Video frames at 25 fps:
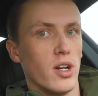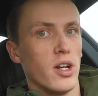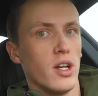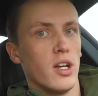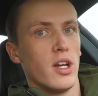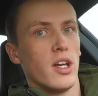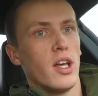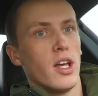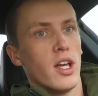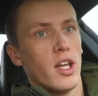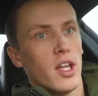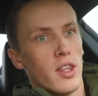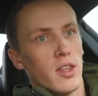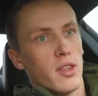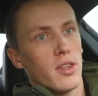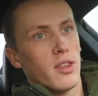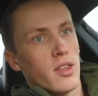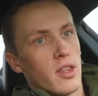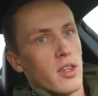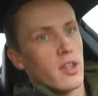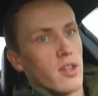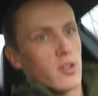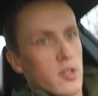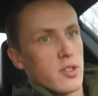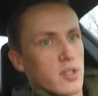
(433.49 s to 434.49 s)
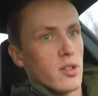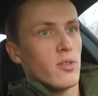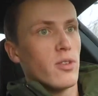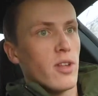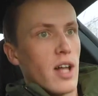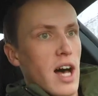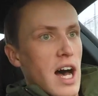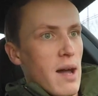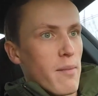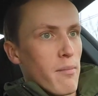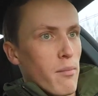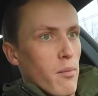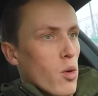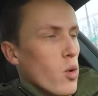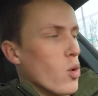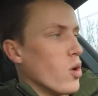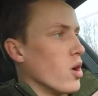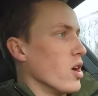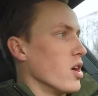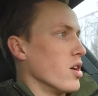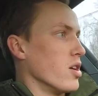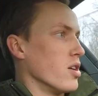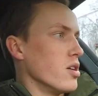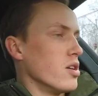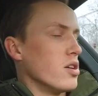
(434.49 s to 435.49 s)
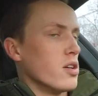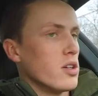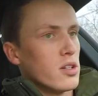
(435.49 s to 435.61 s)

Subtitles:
there's a lot more